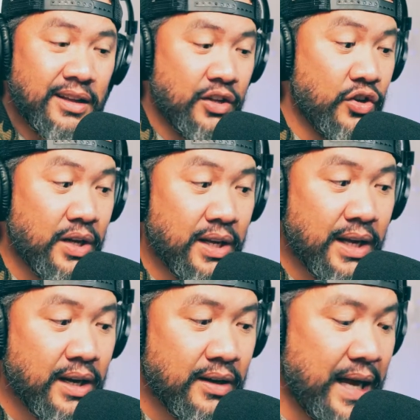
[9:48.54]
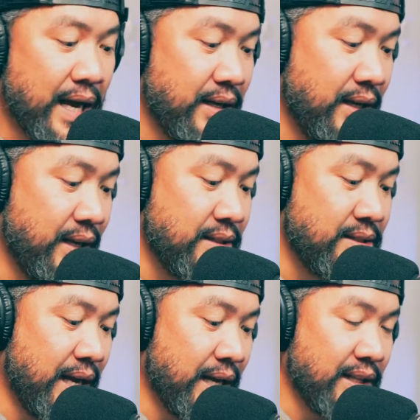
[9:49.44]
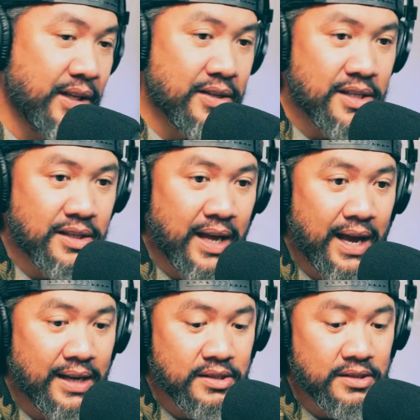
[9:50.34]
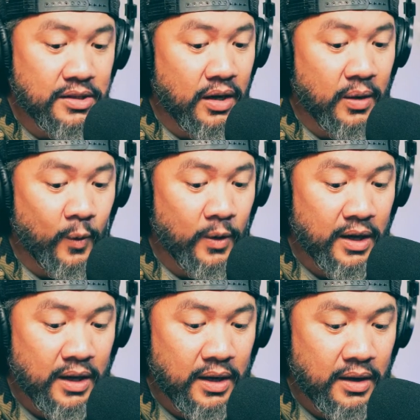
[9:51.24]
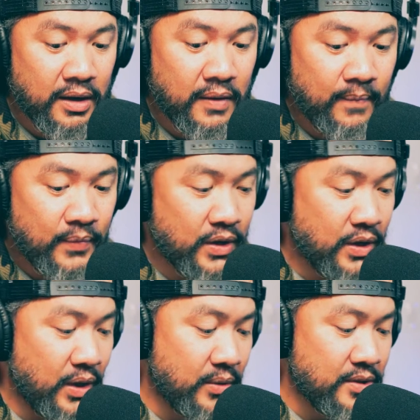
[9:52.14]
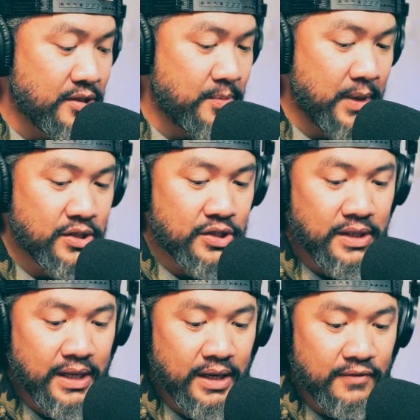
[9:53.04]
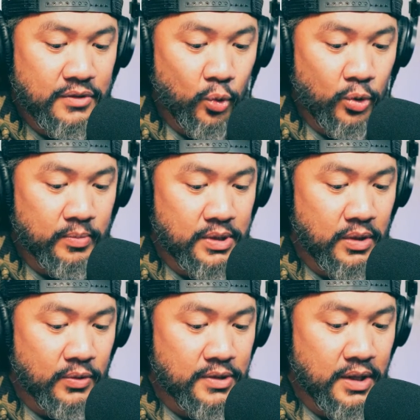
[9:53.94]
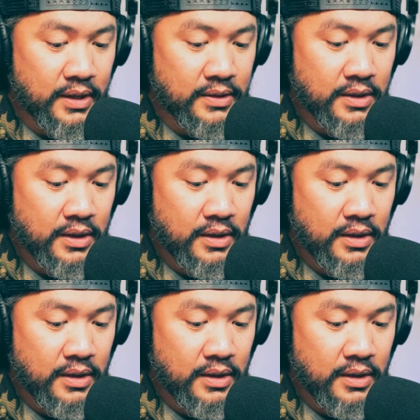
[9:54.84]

You can hear that exactly because it has no, suspension that absorbs those things.